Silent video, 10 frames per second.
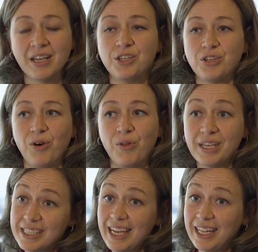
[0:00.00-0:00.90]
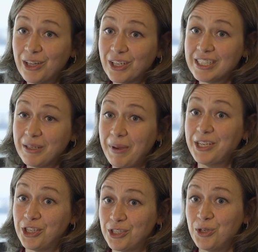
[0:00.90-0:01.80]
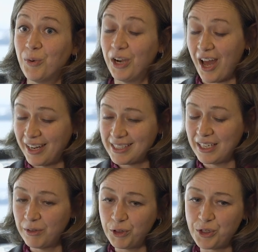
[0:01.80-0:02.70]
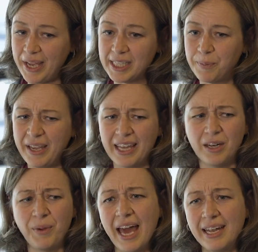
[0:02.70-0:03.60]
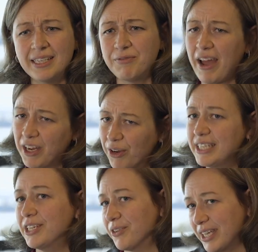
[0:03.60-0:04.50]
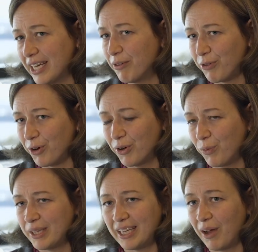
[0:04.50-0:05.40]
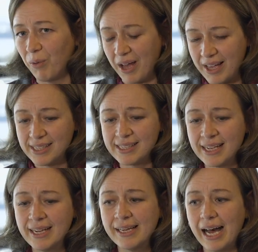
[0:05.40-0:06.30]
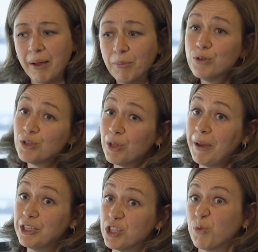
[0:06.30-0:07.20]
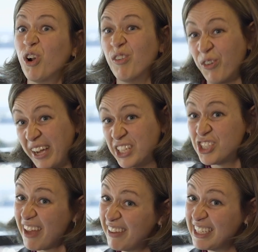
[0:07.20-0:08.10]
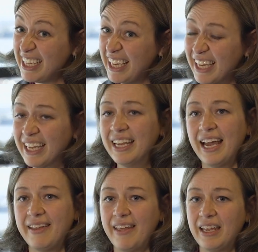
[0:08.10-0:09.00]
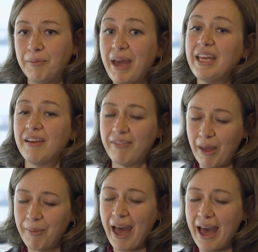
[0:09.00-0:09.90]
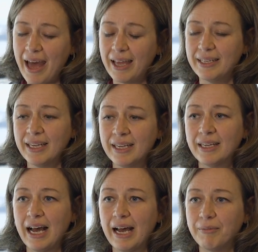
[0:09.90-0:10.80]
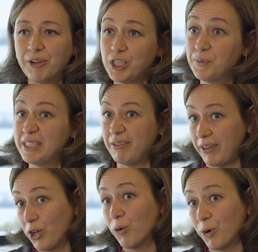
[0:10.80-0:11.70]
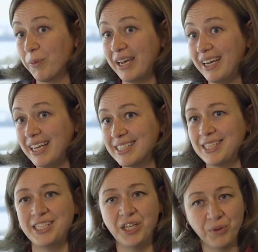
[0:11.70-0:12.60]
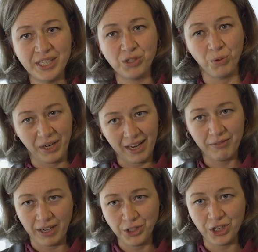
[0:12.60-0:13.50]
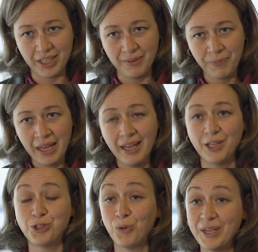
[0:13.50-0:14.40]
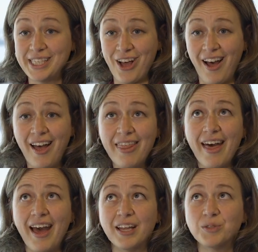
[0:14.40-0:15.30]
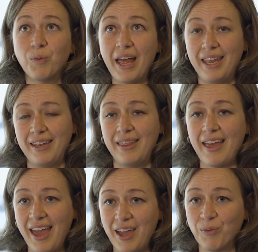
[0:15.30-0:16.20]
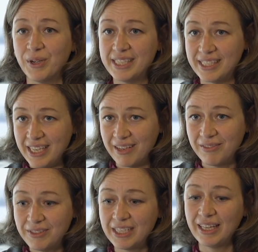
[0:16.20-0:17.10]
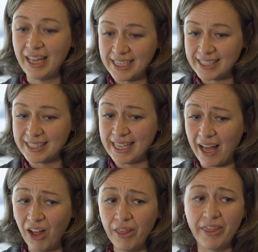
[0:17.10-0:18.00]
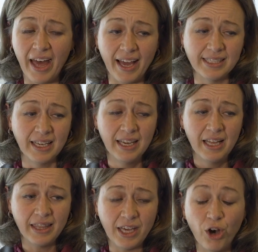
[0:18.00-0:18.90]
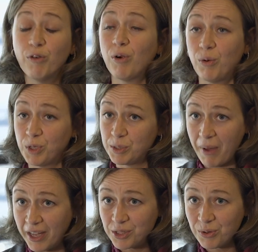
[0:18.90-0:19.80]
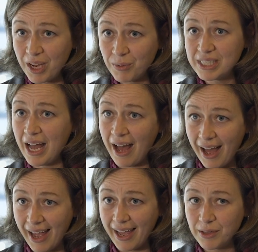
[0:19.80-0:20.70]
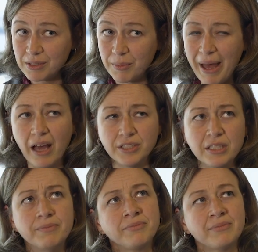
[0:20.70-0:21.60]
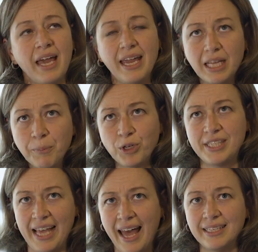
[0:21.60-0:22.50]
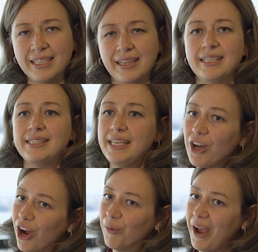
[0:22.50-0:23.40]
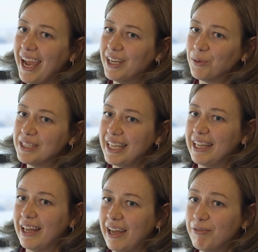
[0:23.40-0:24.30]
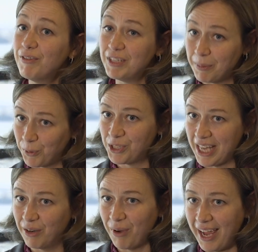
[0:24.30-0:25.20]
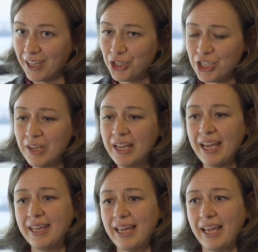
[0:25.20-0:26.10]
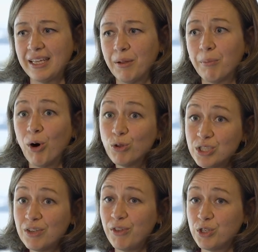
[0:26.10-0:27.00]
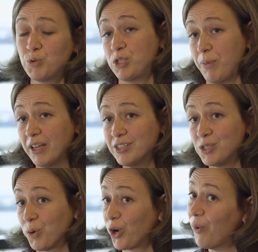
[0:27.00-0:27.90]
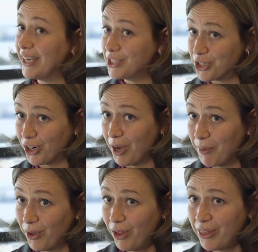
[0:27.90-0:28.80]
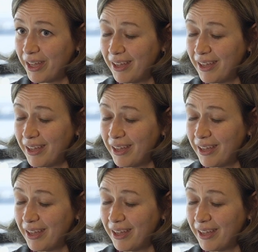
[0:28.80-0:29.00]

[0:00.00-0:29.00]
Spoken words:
So this study looked at patients who were not intended for transplant, and we had a defined criteria for what that was. Most of the patients were over age 70, and then many of them had very specific comorbidities and decreased organ function. And so we saw that when they received liso-cel, that the overall response rate was high. It was about 80%, and the CR rate was in the 50% range. And then most of those responses were quite durable.